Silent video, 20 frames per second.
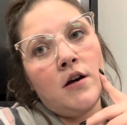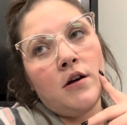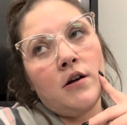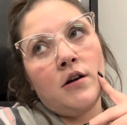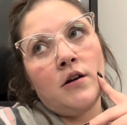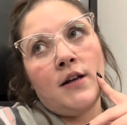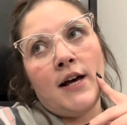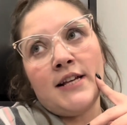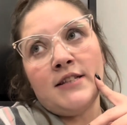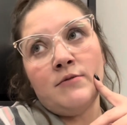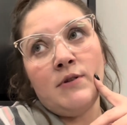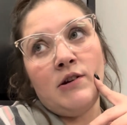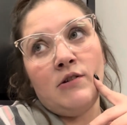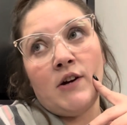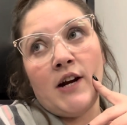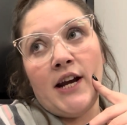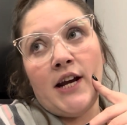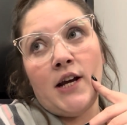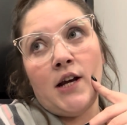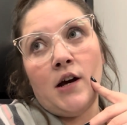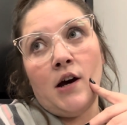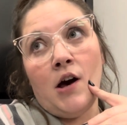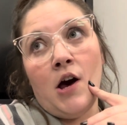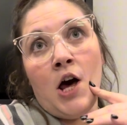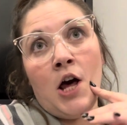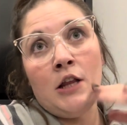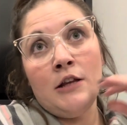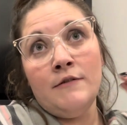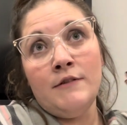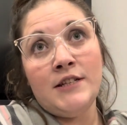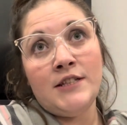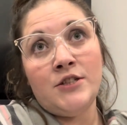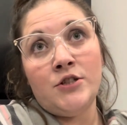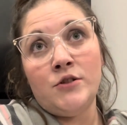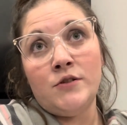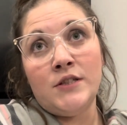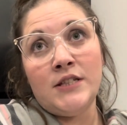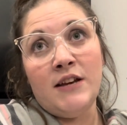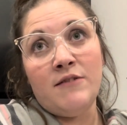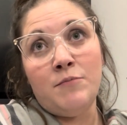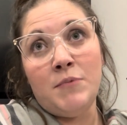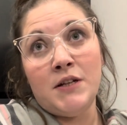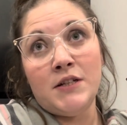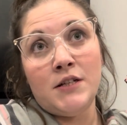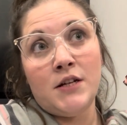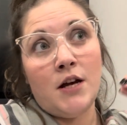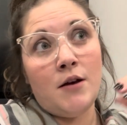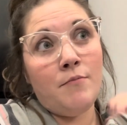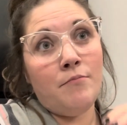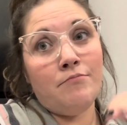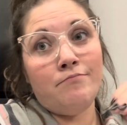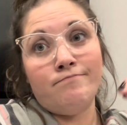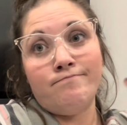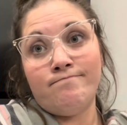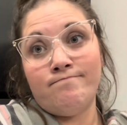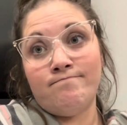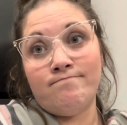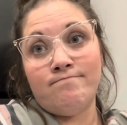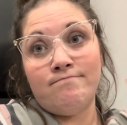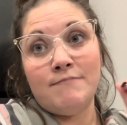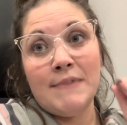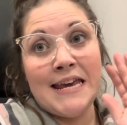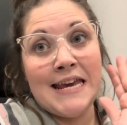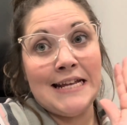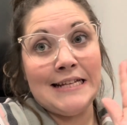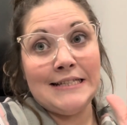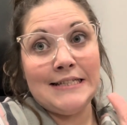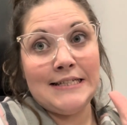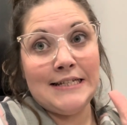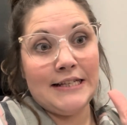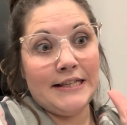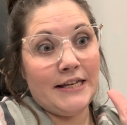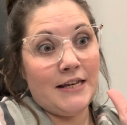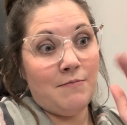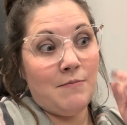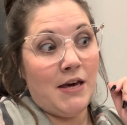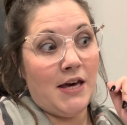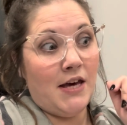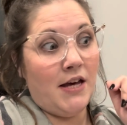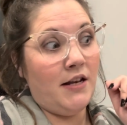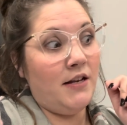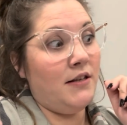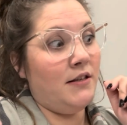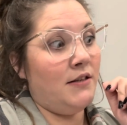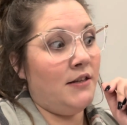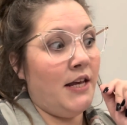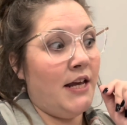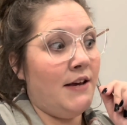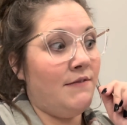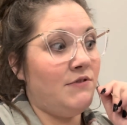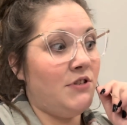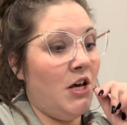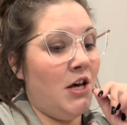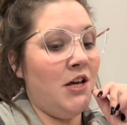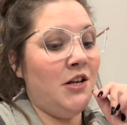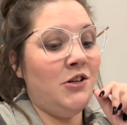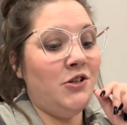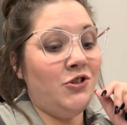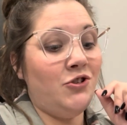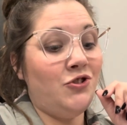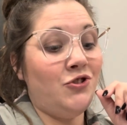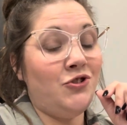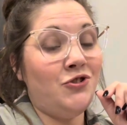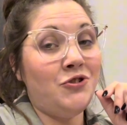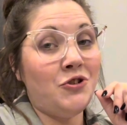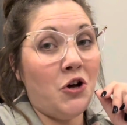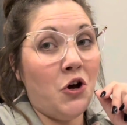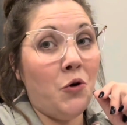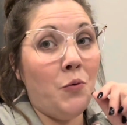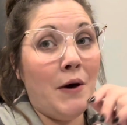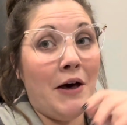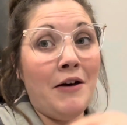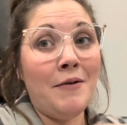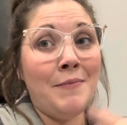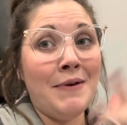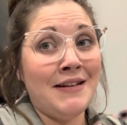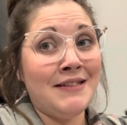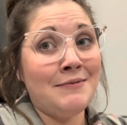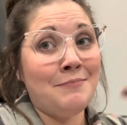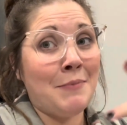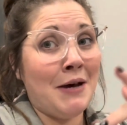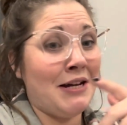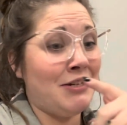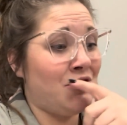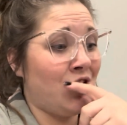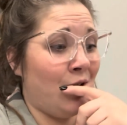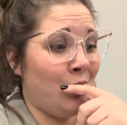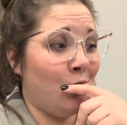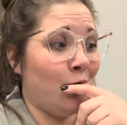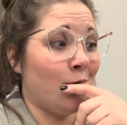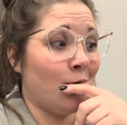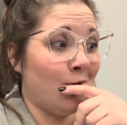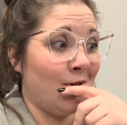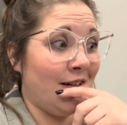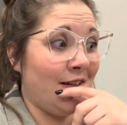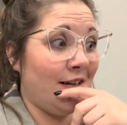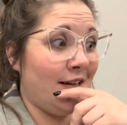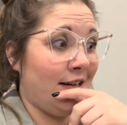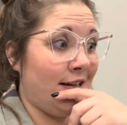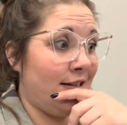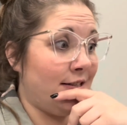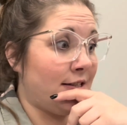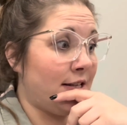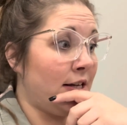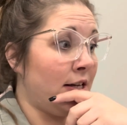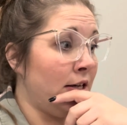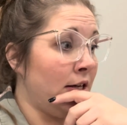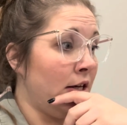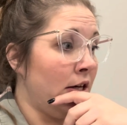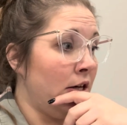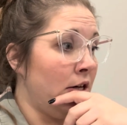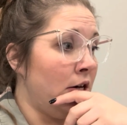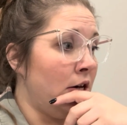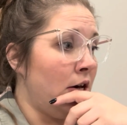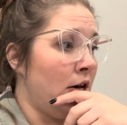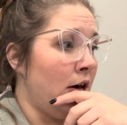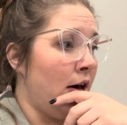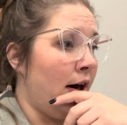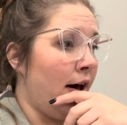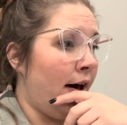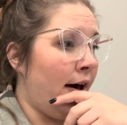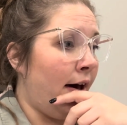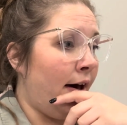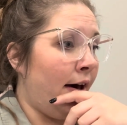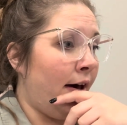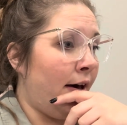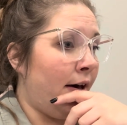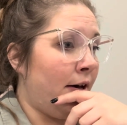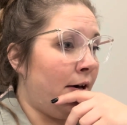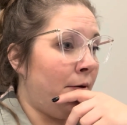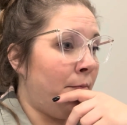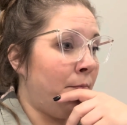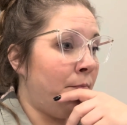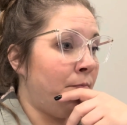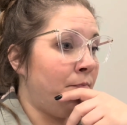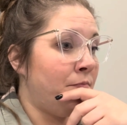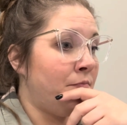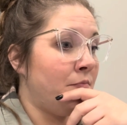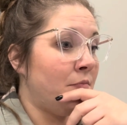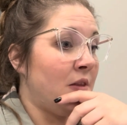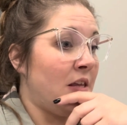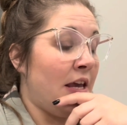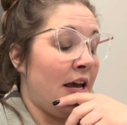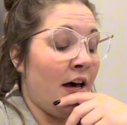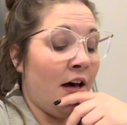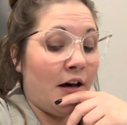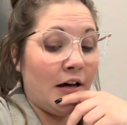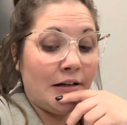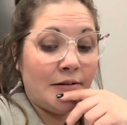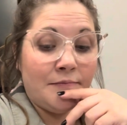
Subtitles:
Class went great. All of these students have picked it up instantly, man. They have done so well. It makes my job really easy. Yeah.